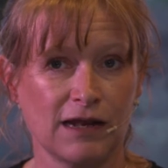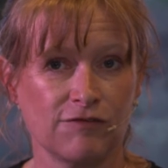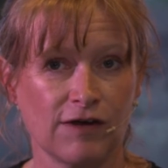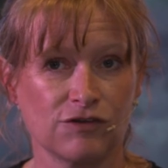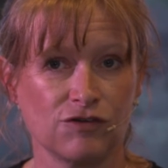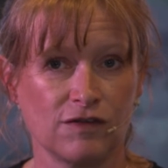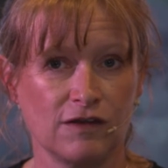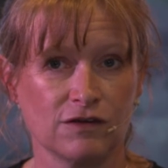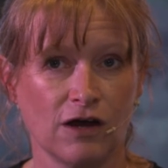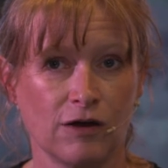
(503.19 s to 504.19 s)
manufacturing
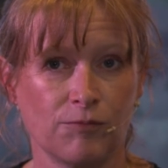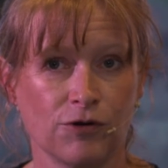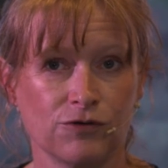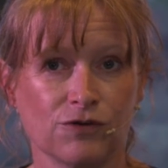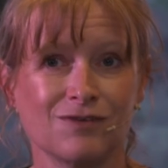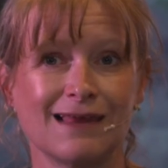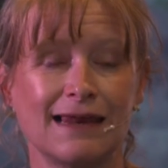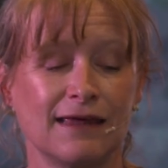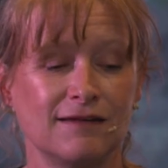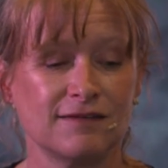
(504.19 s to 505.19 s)
these kind of products,
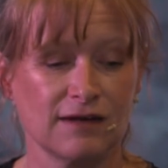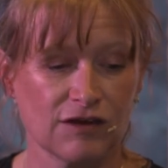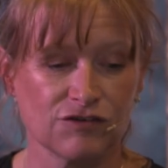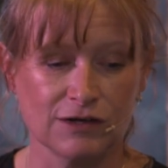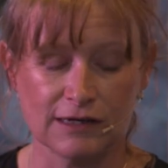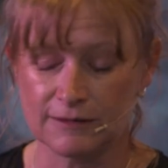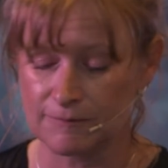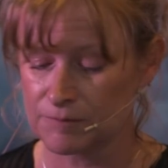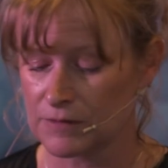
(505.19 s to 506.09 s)
selling internationally,